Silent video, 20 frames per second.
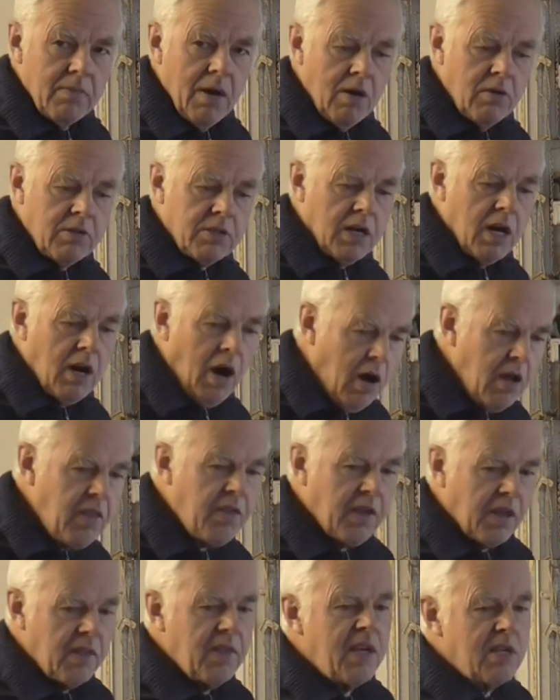motor. I
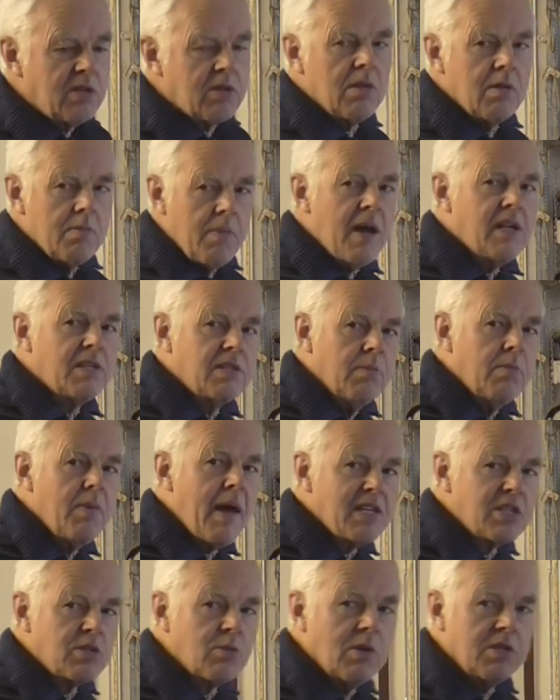think these were the
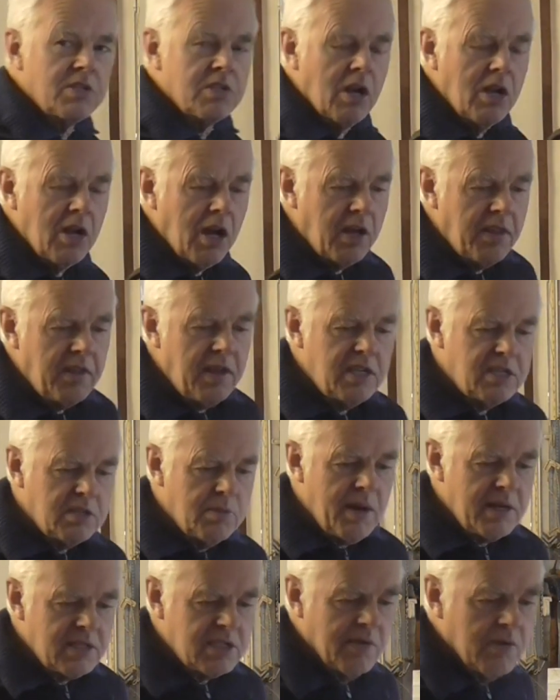best ones. I like these
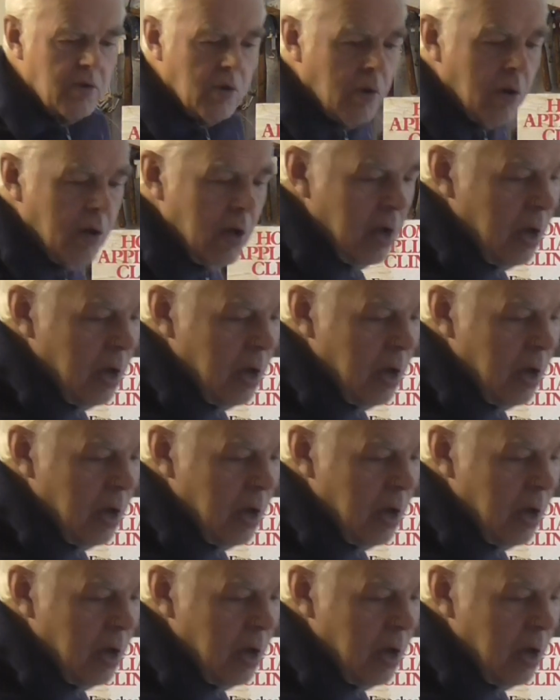the best of all.